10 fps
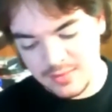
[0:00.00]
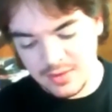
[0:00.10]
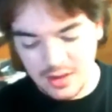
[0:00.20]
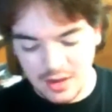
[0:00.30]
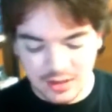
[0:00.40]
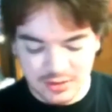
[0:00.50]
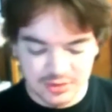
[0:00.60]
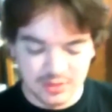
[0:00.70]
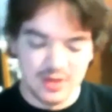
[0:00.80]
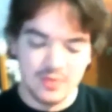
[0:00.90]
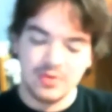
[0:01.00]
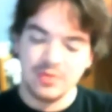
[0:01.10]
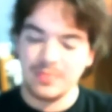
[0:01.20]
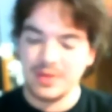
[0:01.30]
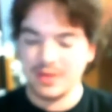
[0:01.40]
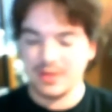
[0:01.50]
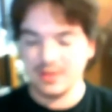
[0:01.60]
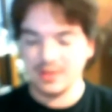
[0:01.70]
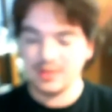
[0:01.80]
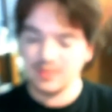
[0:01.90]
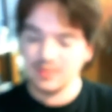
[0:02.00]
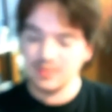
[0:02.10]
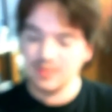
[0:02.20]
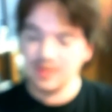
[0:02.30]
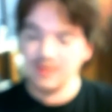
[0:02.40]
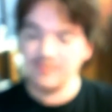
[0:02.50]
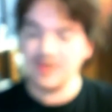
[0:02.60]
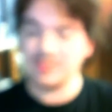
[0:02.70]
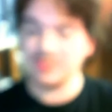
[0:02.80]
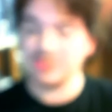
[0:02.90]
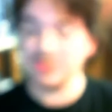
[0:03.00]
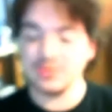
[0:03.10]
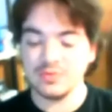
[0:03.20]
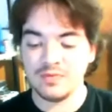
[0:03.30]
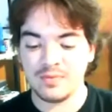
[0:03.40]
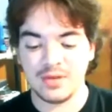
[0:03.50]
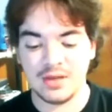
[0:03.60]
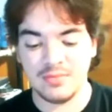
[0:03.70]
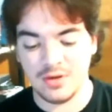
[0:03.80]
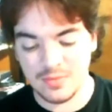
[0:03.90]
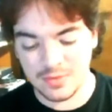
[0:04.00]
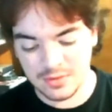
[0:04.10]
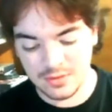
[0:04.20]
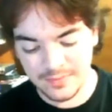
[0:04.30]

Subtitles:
Also, it will be available soon from T-Mobile.